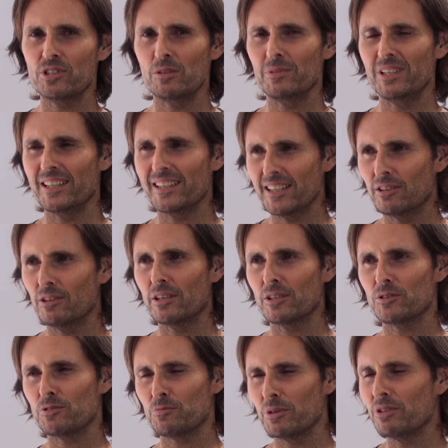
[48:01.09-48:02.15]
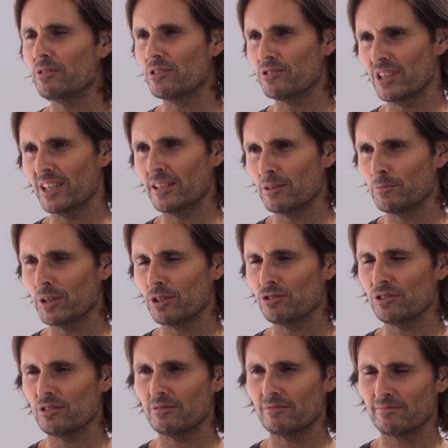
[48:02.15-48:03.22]
seemingly cannot experience any
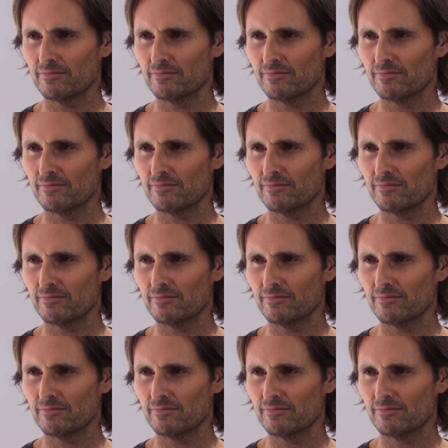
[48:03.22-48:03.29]
emotion.